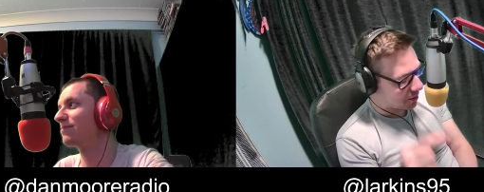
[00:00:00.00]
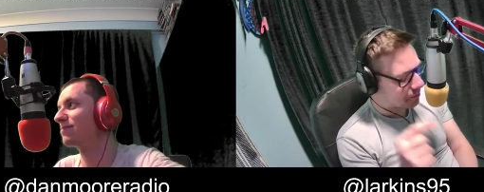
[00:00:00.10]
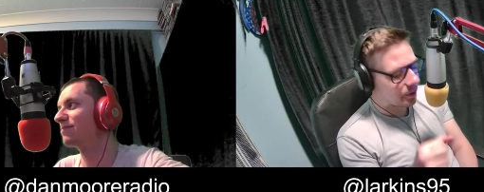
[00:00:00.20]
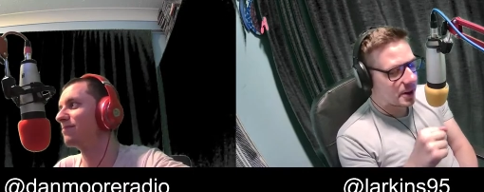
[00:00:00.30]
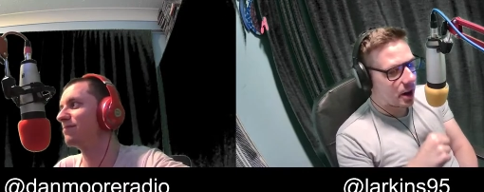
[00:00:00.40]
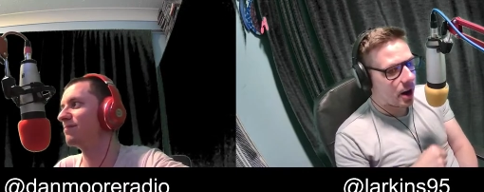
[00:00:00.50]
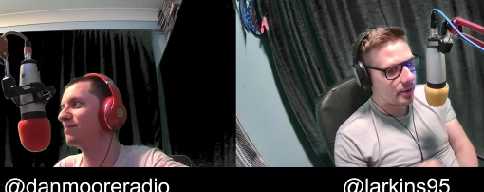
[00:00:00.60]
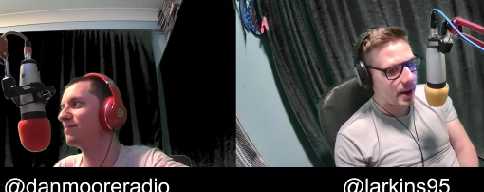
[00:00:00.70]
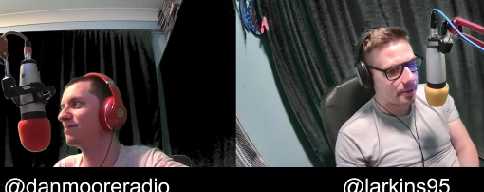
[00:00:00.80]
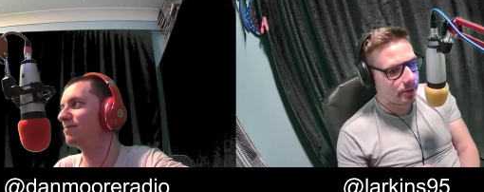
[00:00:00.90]
Speaker 1: a three and a
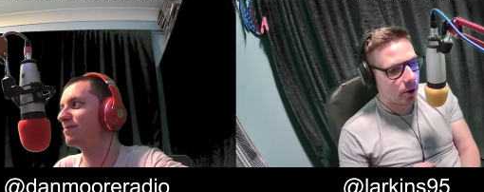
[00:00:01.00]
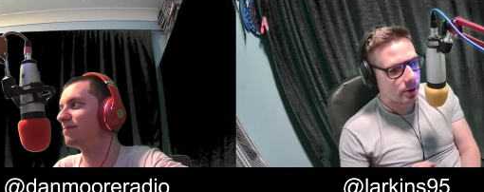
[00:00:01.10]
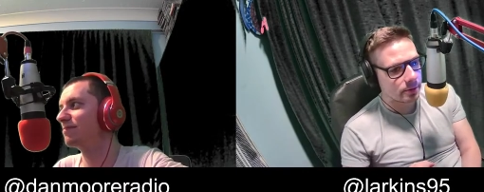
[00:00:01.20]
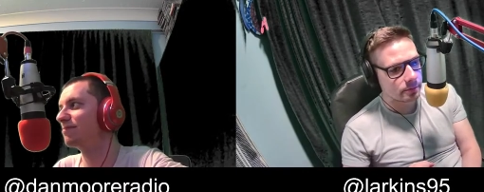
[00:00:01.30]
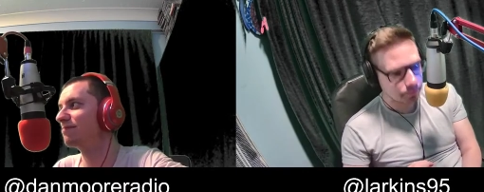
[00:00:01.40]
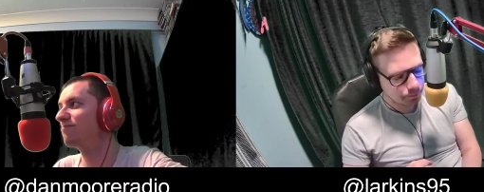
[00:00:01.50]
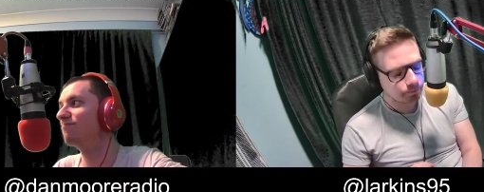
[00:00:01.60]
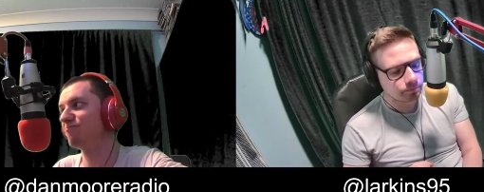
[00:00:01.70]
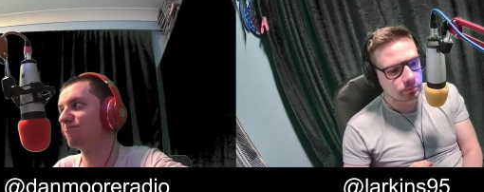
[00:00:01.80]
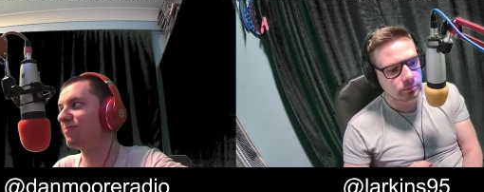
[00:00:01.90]
half out of five.
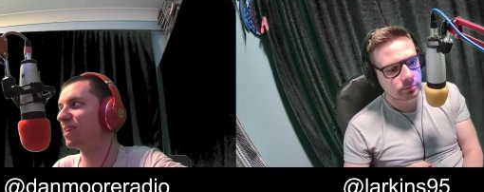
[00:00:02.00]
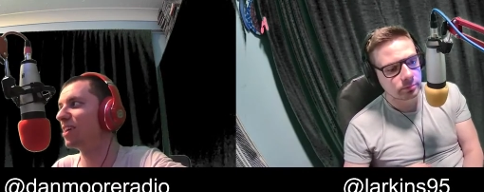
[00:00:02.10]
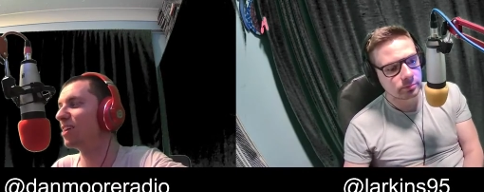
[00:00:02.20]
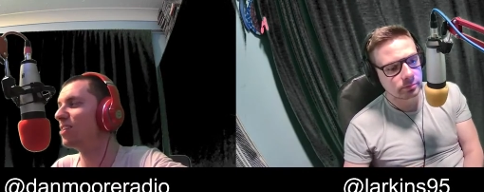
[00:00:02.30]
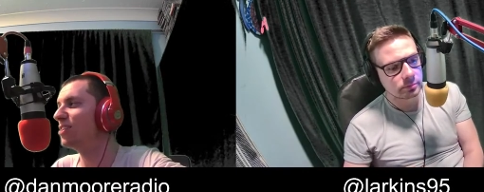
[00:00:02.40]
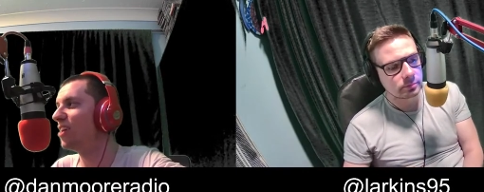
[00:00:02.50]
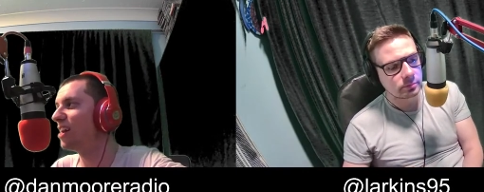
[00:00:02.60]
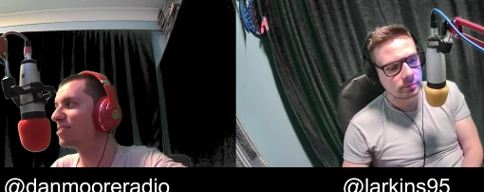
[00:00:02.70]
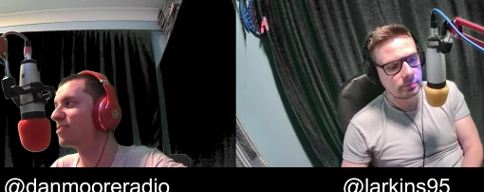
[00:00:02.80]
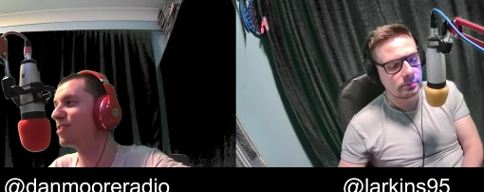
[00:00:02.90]

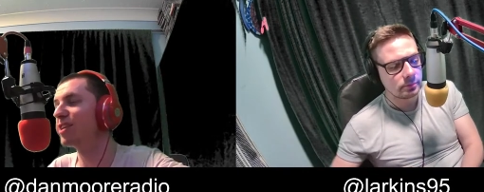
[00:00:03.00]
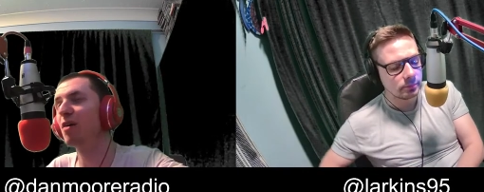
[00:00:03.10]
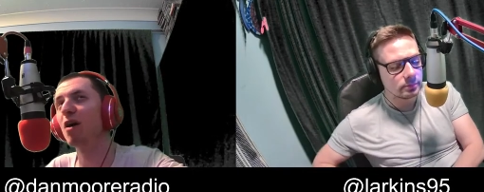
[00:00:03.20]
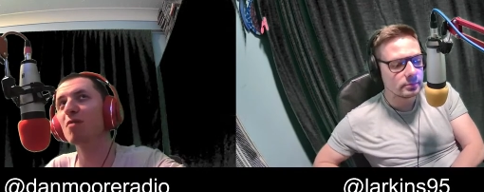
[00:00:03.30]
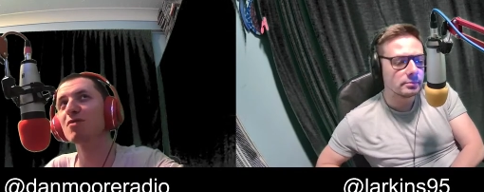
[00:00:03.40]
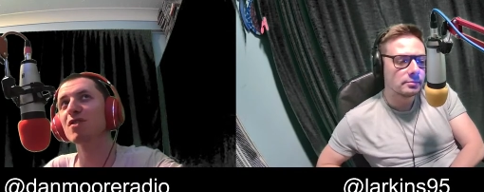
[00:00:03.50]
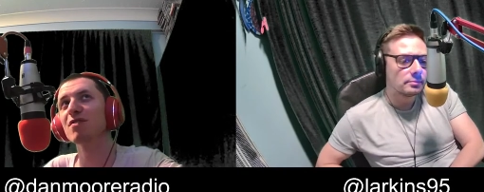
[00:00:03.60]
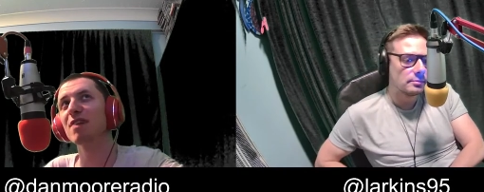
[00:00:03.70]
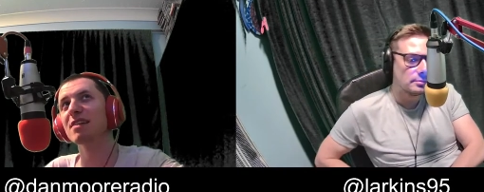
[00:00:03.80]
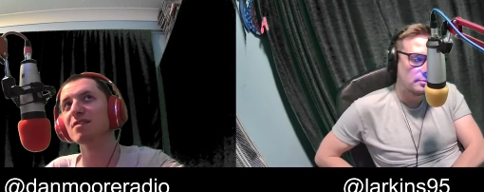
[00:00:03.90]
Speaker 2: Nice. You know, I was on
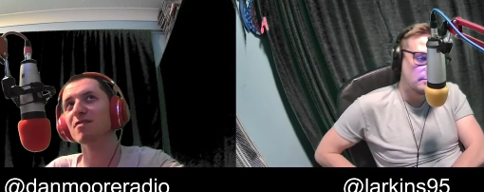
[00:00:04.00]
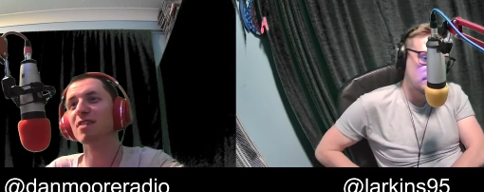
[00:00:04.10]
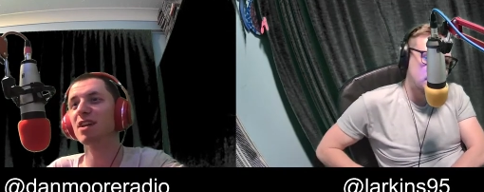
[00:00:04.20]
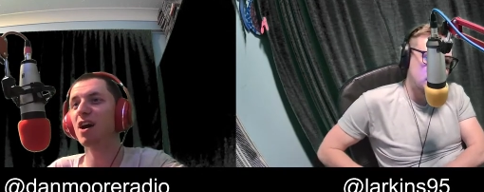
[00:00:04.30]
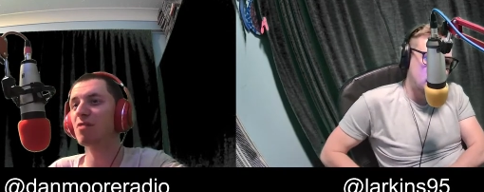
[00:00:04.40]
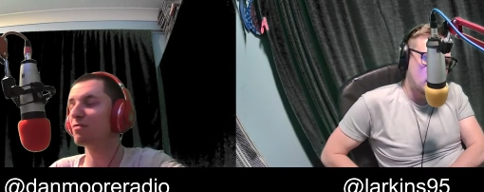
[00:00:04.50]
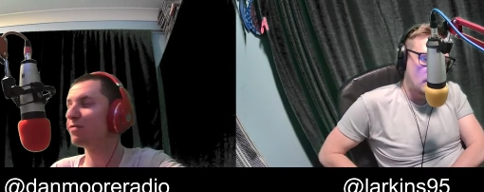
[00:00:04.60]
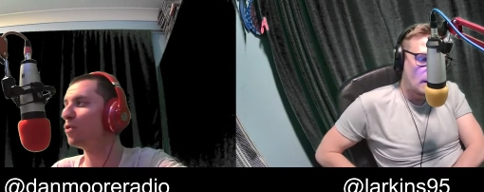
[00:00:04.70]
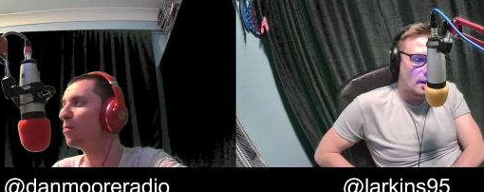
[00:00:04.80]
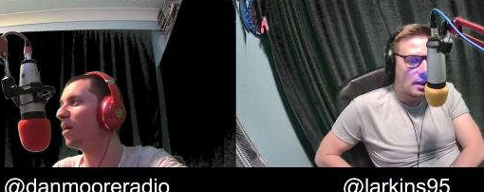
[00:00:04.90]
the fence of three and a half and
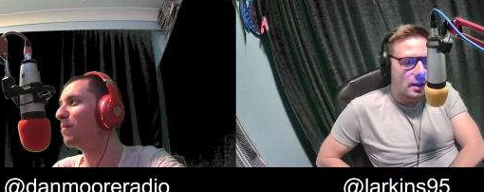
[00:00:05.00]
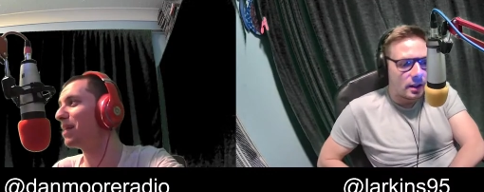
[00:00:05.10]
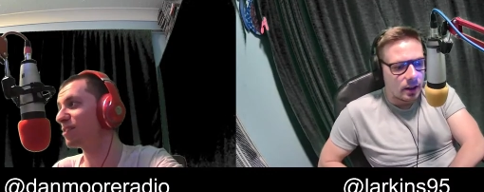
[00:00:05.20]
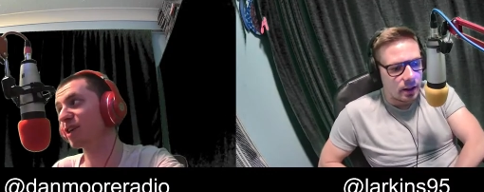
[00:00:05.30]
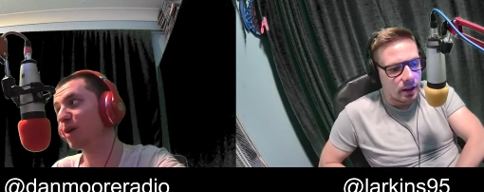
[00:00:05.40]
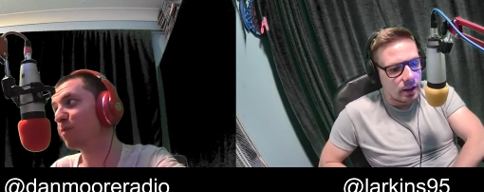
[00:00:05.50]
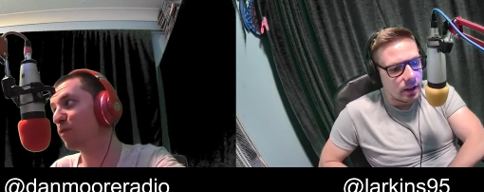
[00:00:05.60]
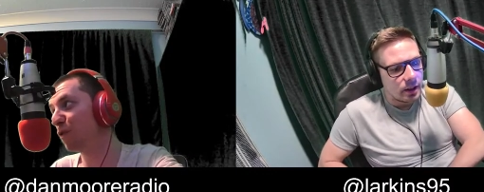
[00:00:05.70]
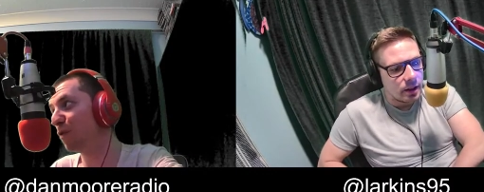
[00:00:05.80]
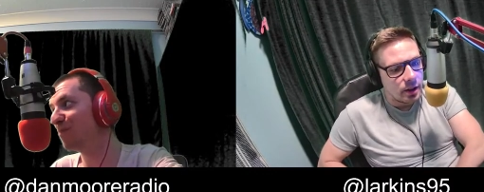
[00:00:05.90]
four, but I'm actually going
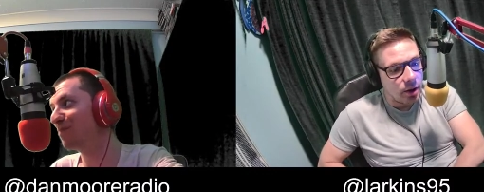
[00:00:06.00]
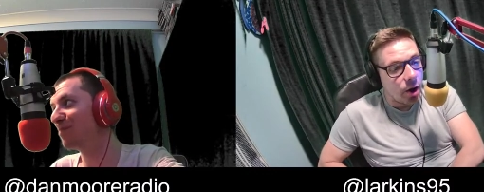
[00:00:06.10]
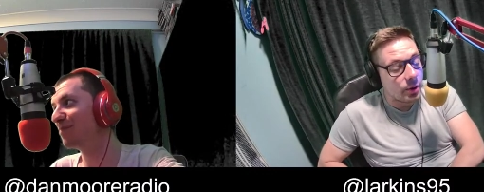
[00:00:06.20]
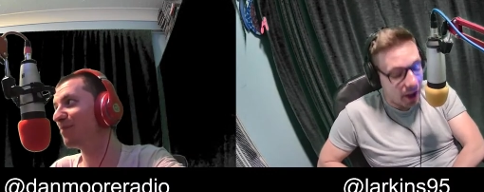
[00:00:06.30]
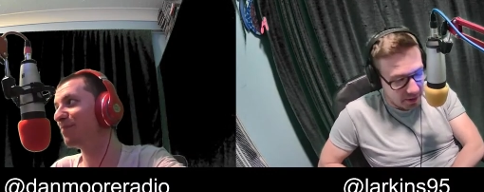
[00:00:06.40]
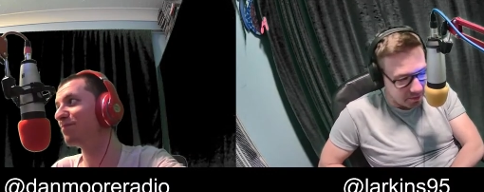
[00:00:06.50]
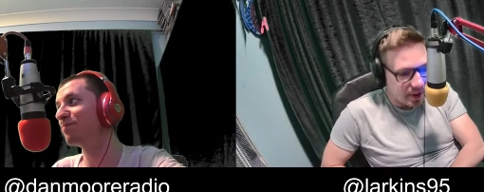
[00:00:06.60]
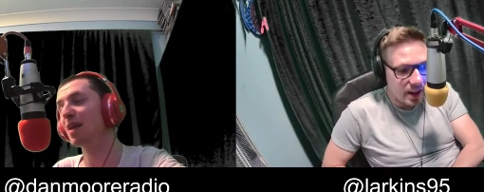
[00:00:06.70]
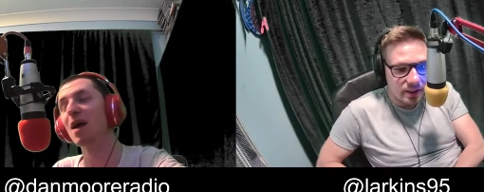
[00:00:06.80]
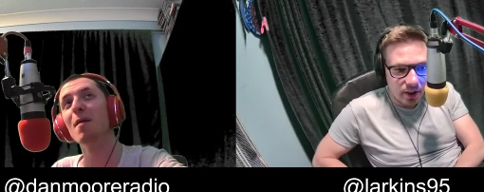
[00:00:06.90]
with four.
Speaker 1: Okay.
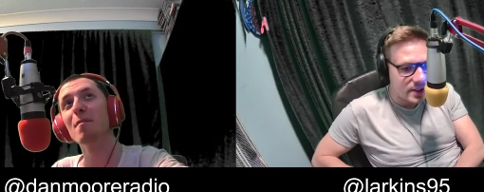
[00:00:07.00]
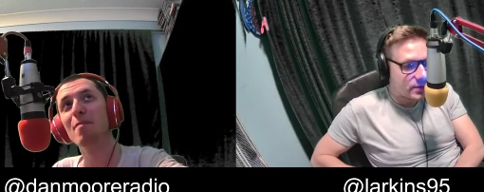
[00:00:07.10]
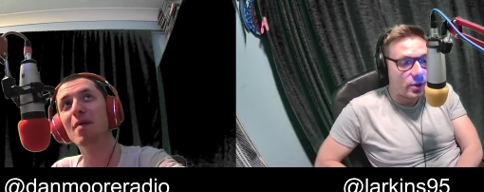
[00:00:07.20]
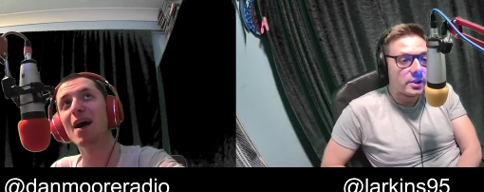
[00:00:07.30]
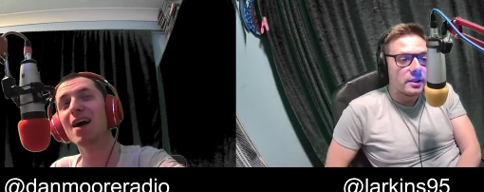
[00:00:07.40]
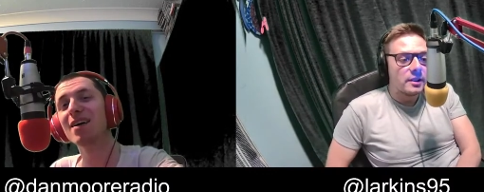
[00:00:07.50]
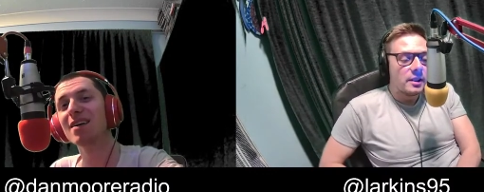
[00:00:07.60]
Yeah. No, that's fine. But